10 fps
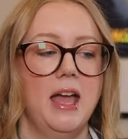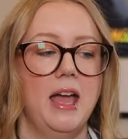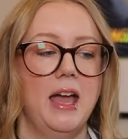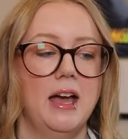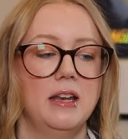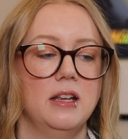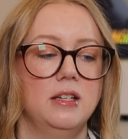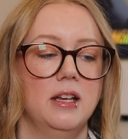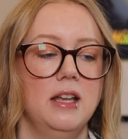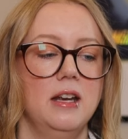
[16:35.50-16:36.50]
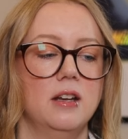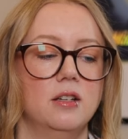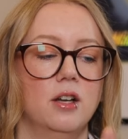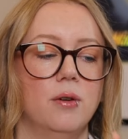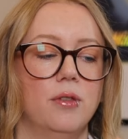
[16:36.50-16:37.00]
And to get it
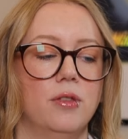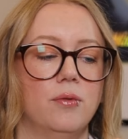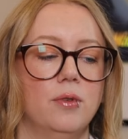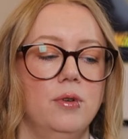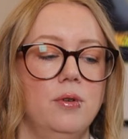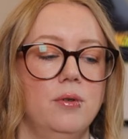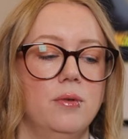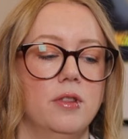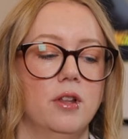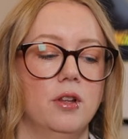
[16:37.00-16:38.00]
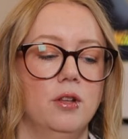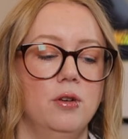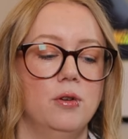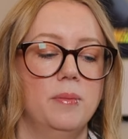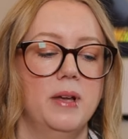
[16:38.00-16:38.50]
to go through the
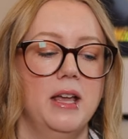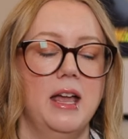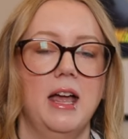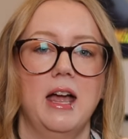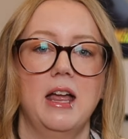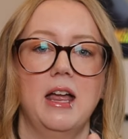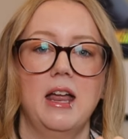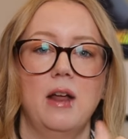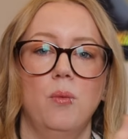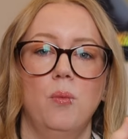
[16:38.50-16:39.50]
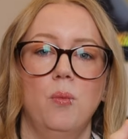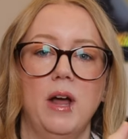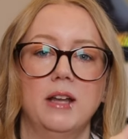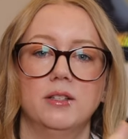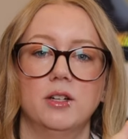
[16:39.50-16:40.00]
loop,
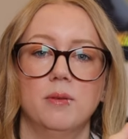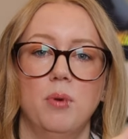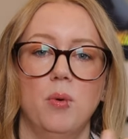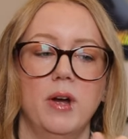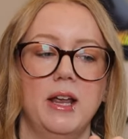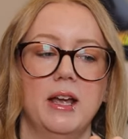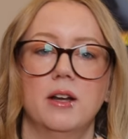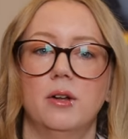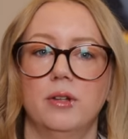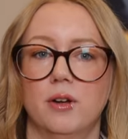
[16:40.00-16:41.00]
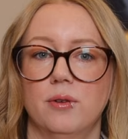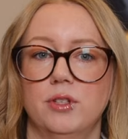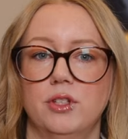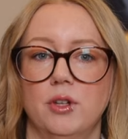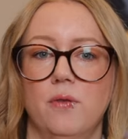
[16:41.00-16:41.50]
at a certain point, it can only go
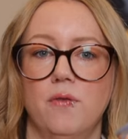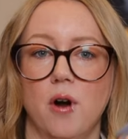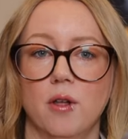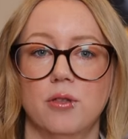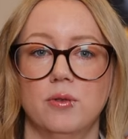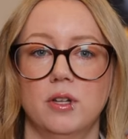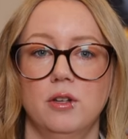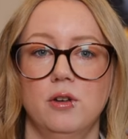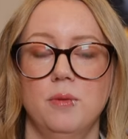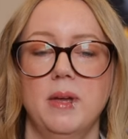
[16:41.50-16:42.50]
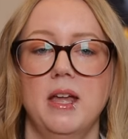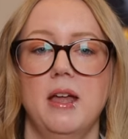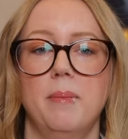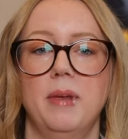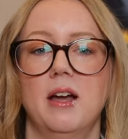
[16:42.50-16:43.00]
so far through the loop
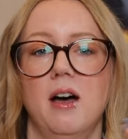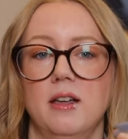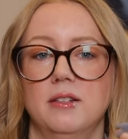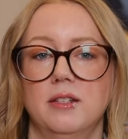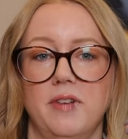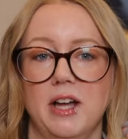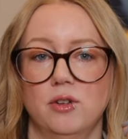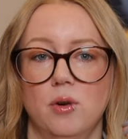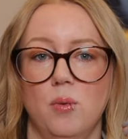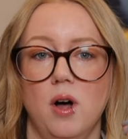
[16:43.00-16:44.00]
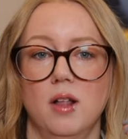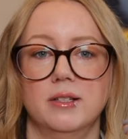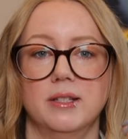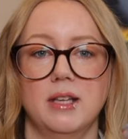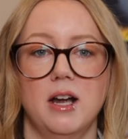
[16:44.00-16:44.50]
because the vaginal wall
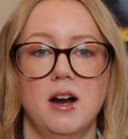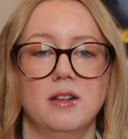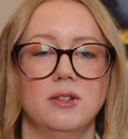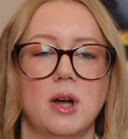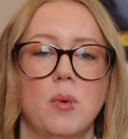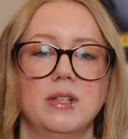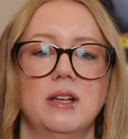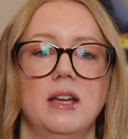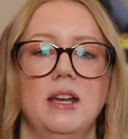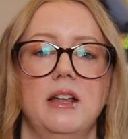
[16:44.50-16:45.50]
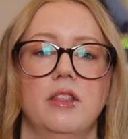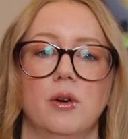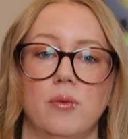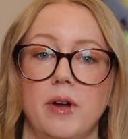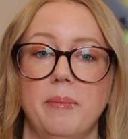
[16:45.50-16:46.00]
is there. And so I wasn't getting the
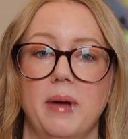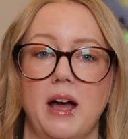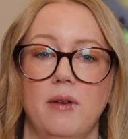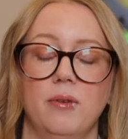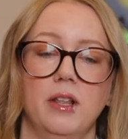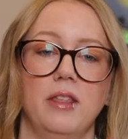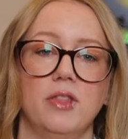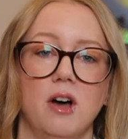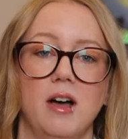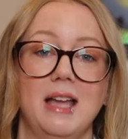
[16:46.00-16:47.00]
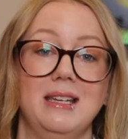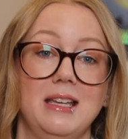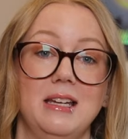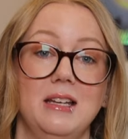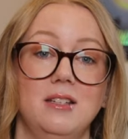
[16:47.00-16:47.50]
grip I really thought I
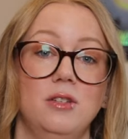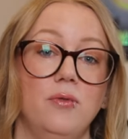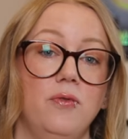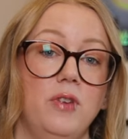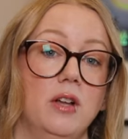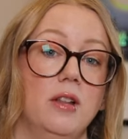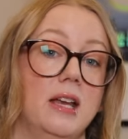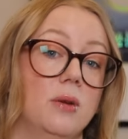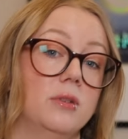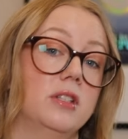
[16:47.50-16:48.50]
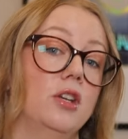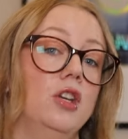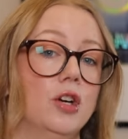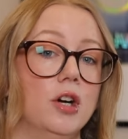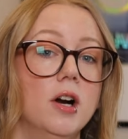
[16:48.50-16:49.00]
needed to feel like it was
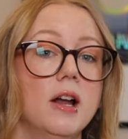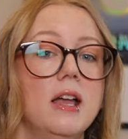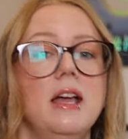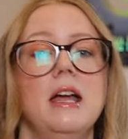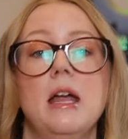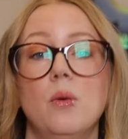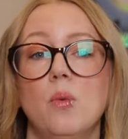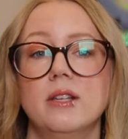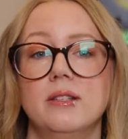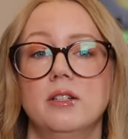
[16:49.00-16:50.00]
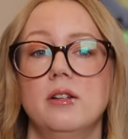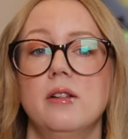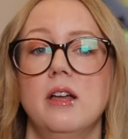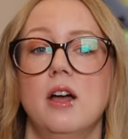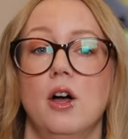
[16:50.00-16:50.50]
secure. It was still
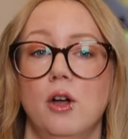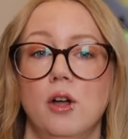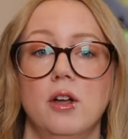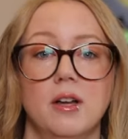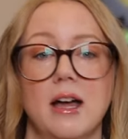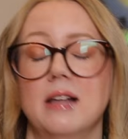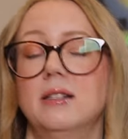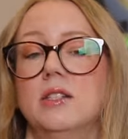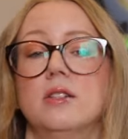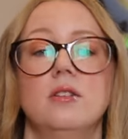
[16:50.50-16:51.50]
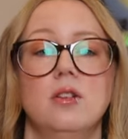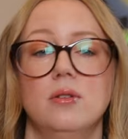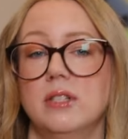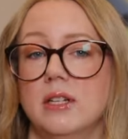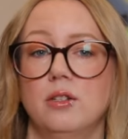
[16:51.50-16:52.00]
a hook. I still
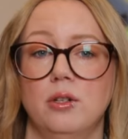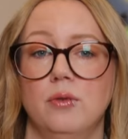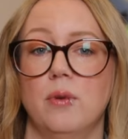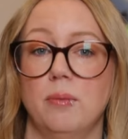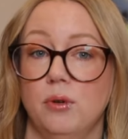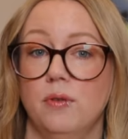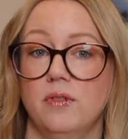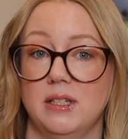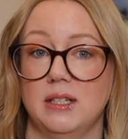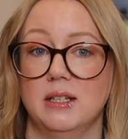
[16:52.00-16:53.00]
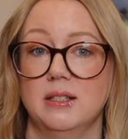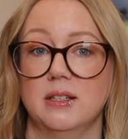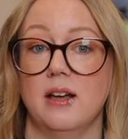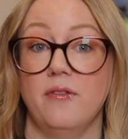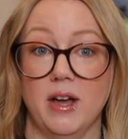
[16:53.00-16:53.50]
used it to remove the
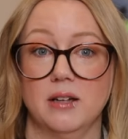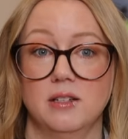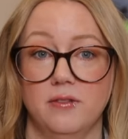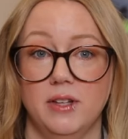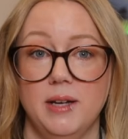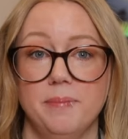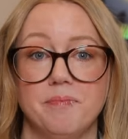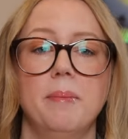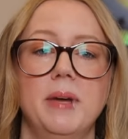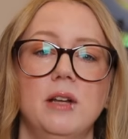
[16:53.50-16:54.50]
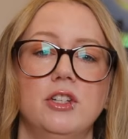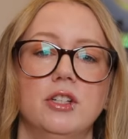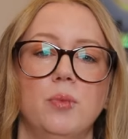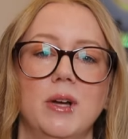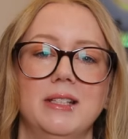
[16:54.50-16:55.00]
disc effectively, but it
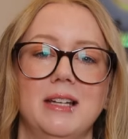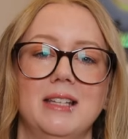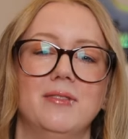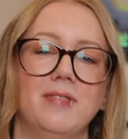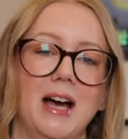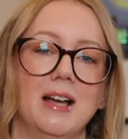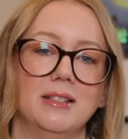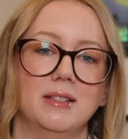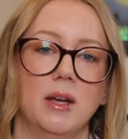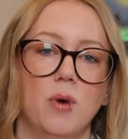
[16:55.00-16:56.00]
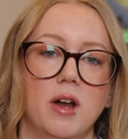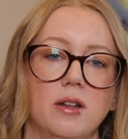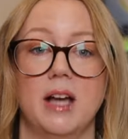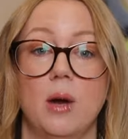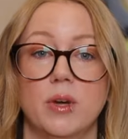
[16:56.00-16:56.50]
just wasn't as fast as I
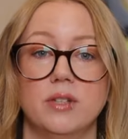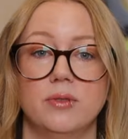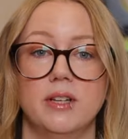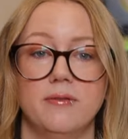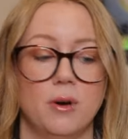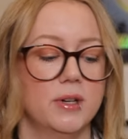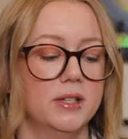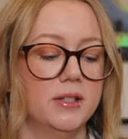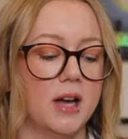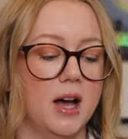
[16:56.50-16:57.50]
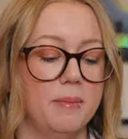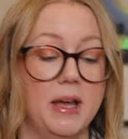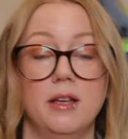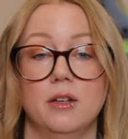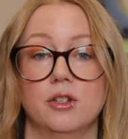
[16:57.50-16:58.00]
wanted. I was really focused on
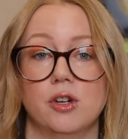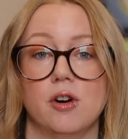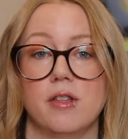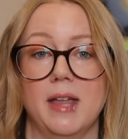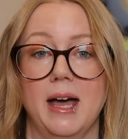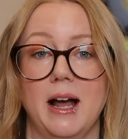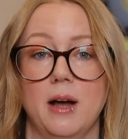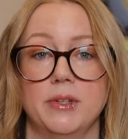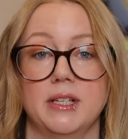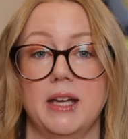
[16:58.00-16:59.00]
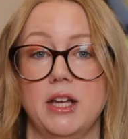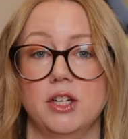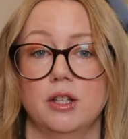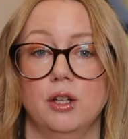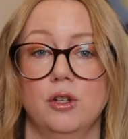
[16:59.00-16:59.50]
making sure that I was
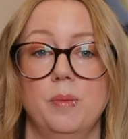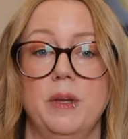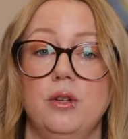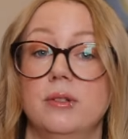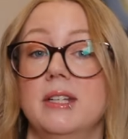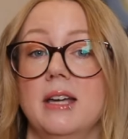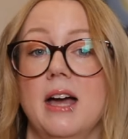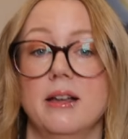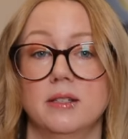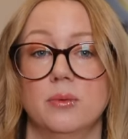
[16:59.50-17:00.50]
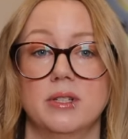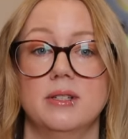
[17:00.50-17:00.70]
engaging the loop and using it as it was